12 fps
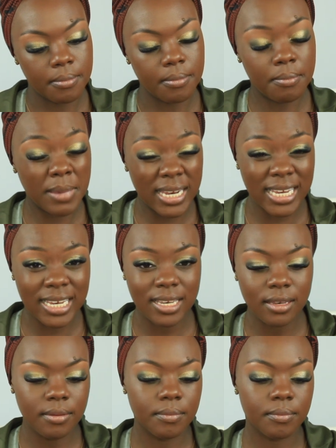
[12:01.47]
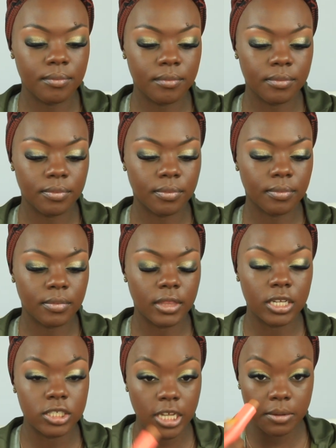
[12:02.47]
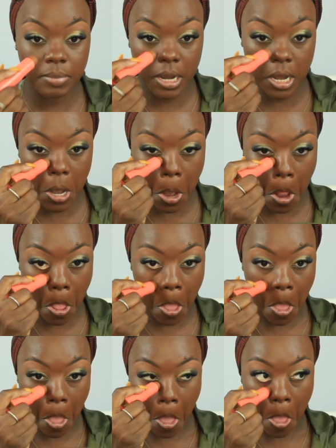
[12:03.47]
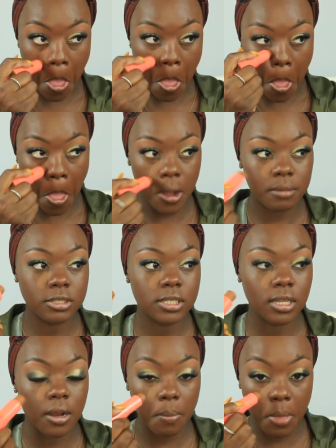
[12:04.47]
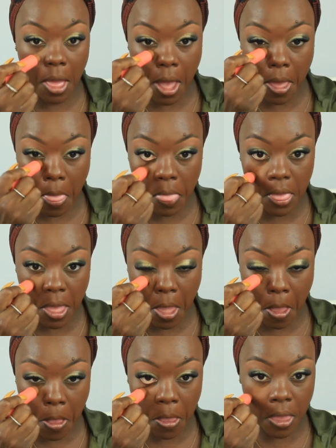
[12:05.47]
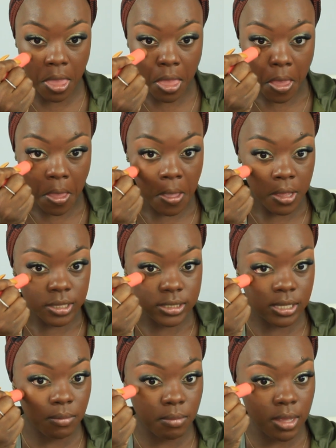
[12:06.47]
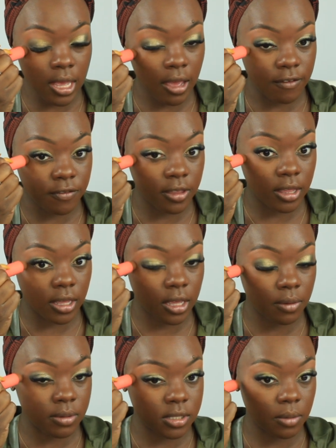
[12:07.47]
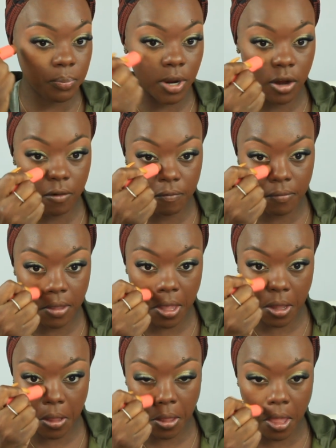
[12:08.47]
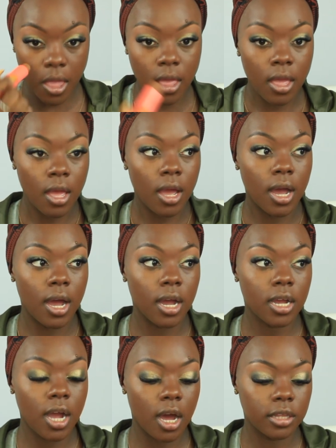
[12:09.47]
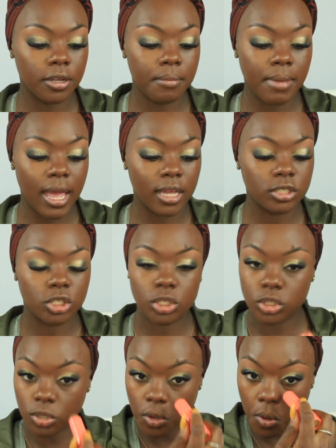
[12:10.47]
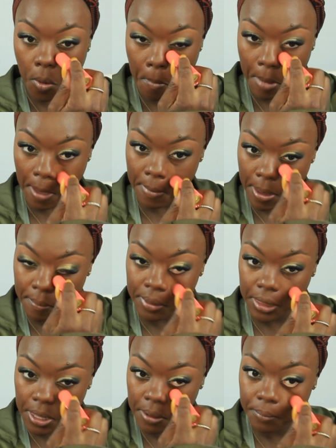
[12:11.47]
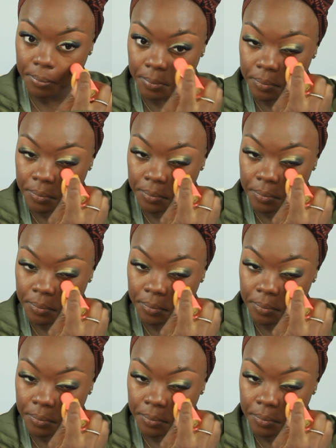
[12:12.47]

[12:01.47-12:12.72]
Benin, the shade Benin, and I'm just going to apply this. To me, I feel like it was a perfect color match to my Maybelline.